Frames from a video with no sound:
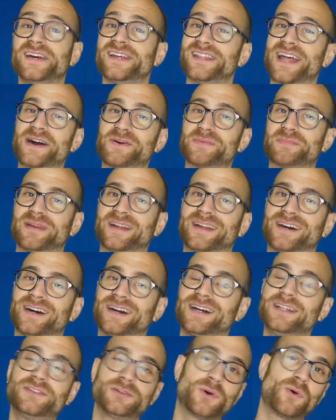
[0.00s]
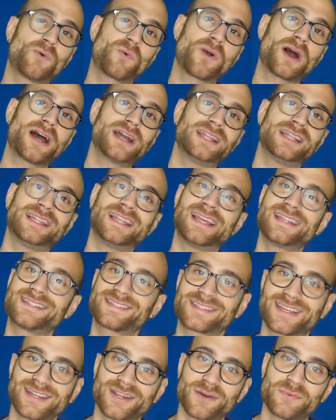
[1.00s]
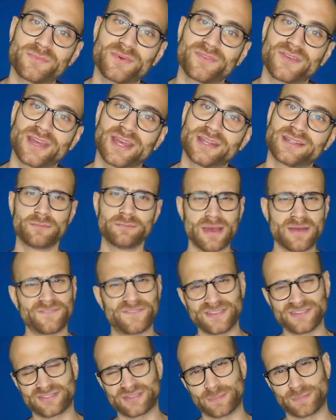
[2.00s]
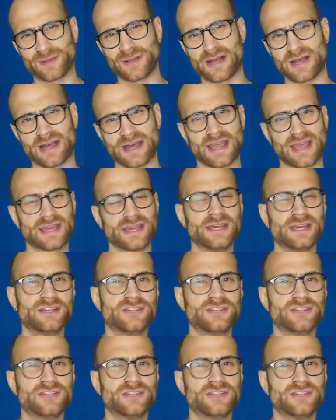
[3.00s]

That would be kind. Alright, let's get on with it. Memphis Depay.